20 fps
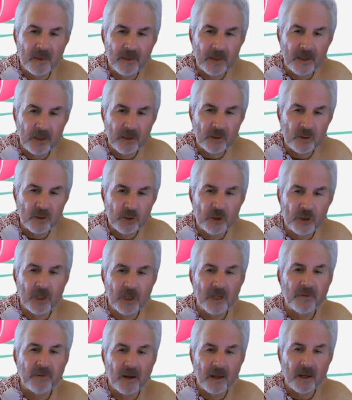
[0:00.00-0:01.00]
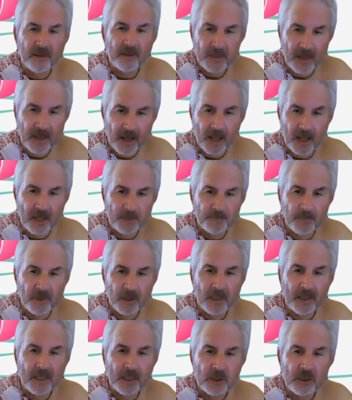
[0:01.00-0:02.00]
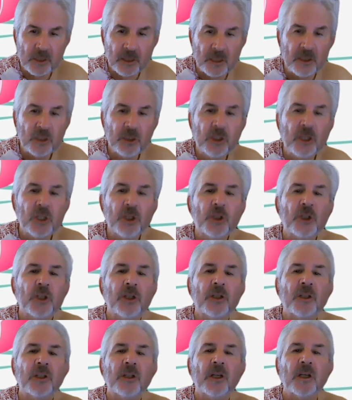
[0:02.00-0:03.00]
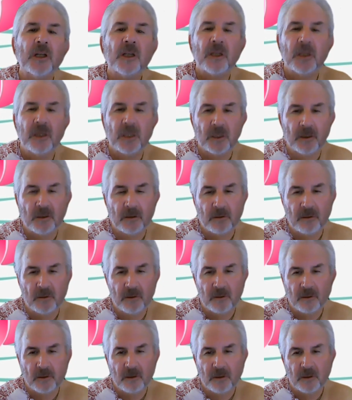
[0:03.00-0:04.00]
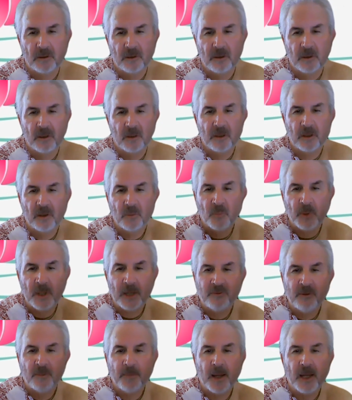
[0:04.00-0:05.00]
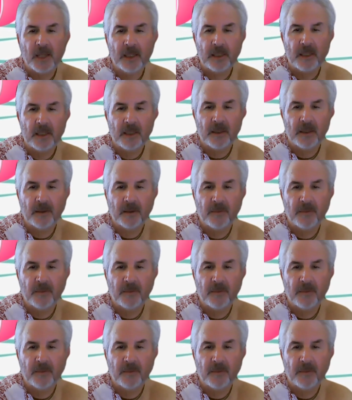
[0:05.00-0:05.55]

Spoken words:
the jiva, the atma, is conditioned. We have a body.